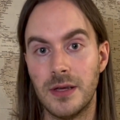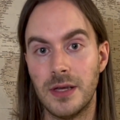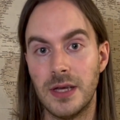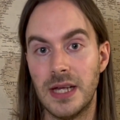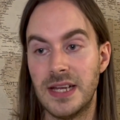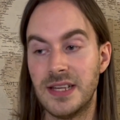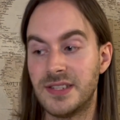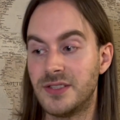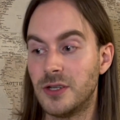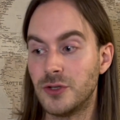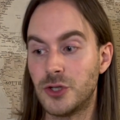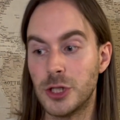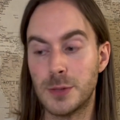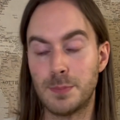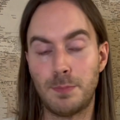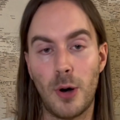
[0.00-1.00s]
It's not
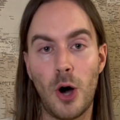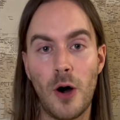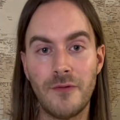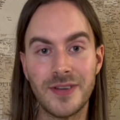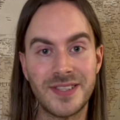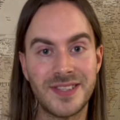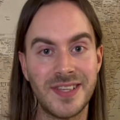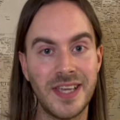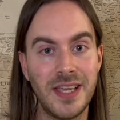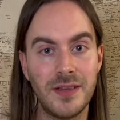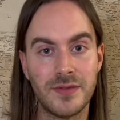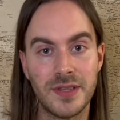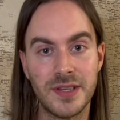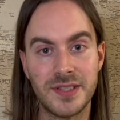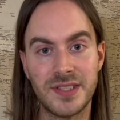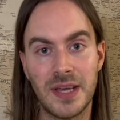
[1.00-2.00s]
just poverty
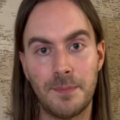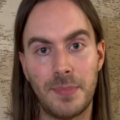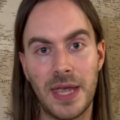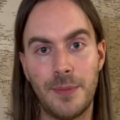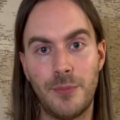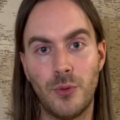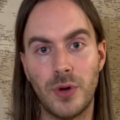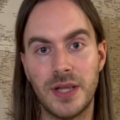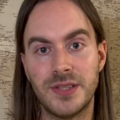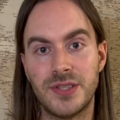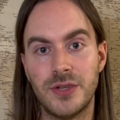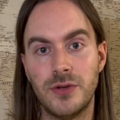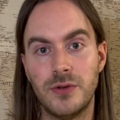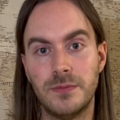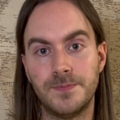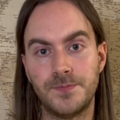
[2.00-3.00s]
that send people
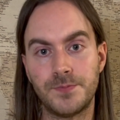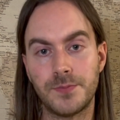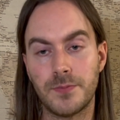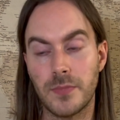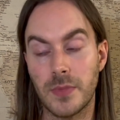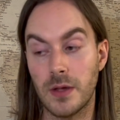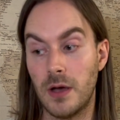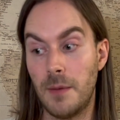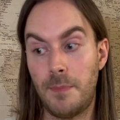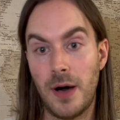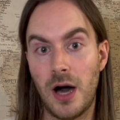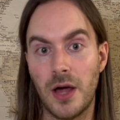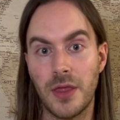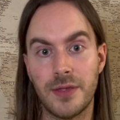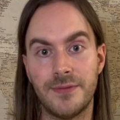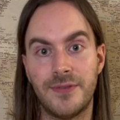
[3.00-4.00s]
into a
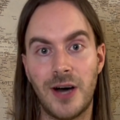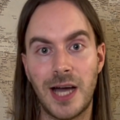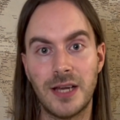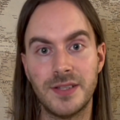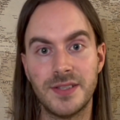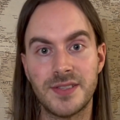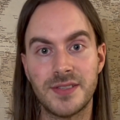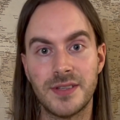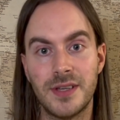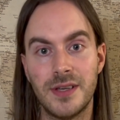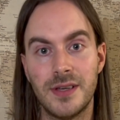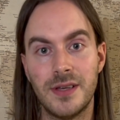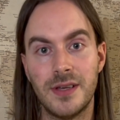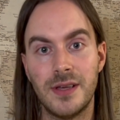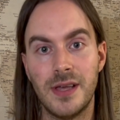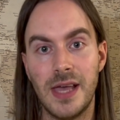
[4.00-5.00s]
path of violence.
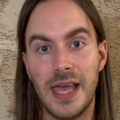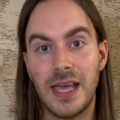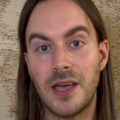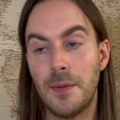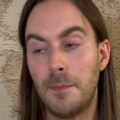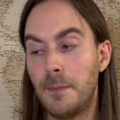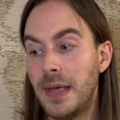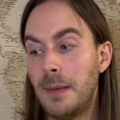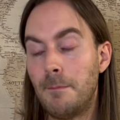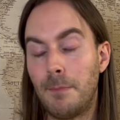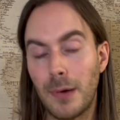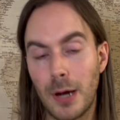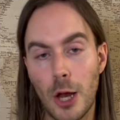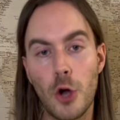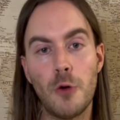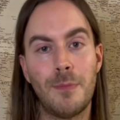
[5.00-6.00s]
It can be
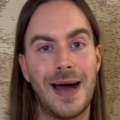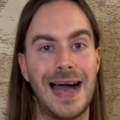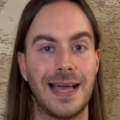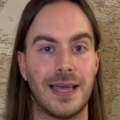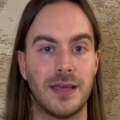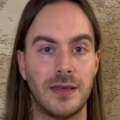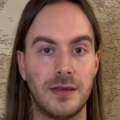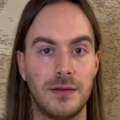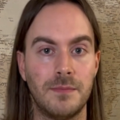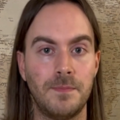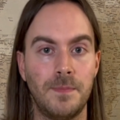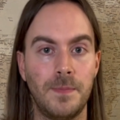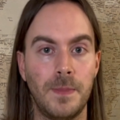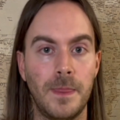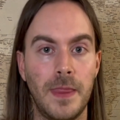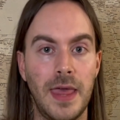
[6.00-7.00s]
blowback.
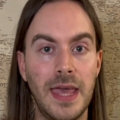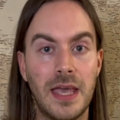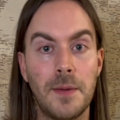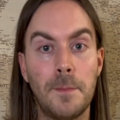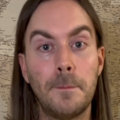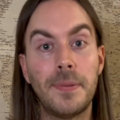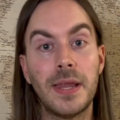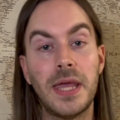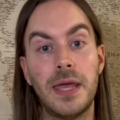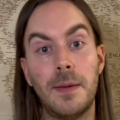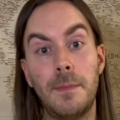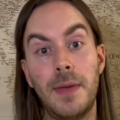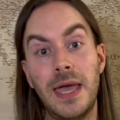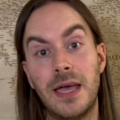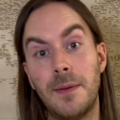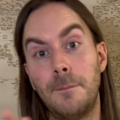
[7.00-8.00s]
It can be
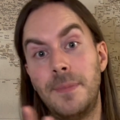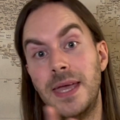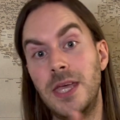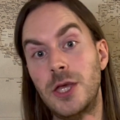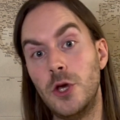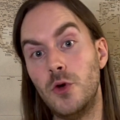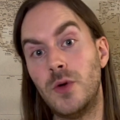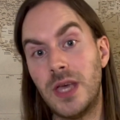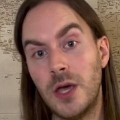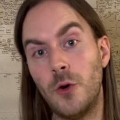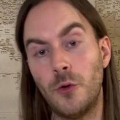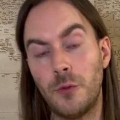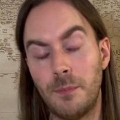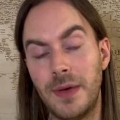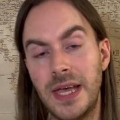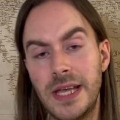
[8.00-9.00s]
it can be you
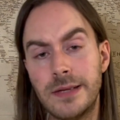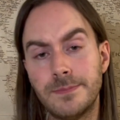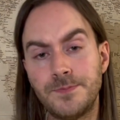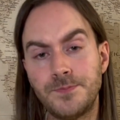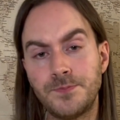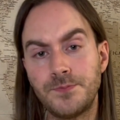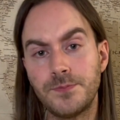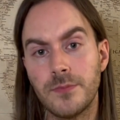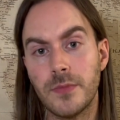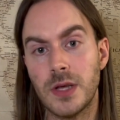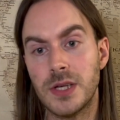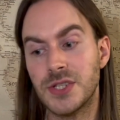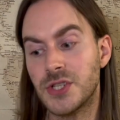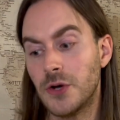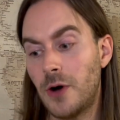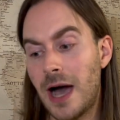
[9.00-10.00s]
killed me,
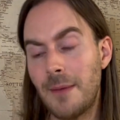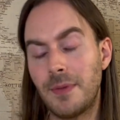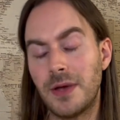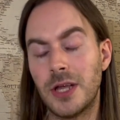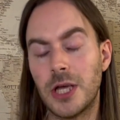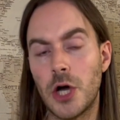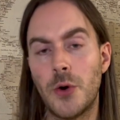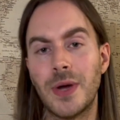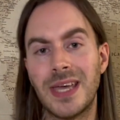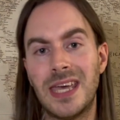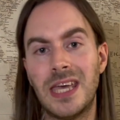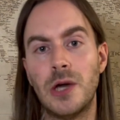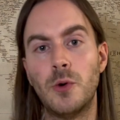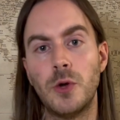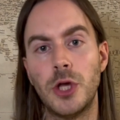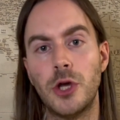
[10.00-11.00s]
so I'm going to go and
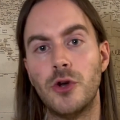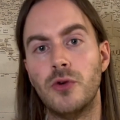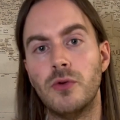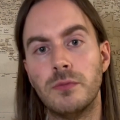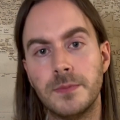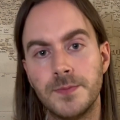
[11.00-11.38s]
kill you.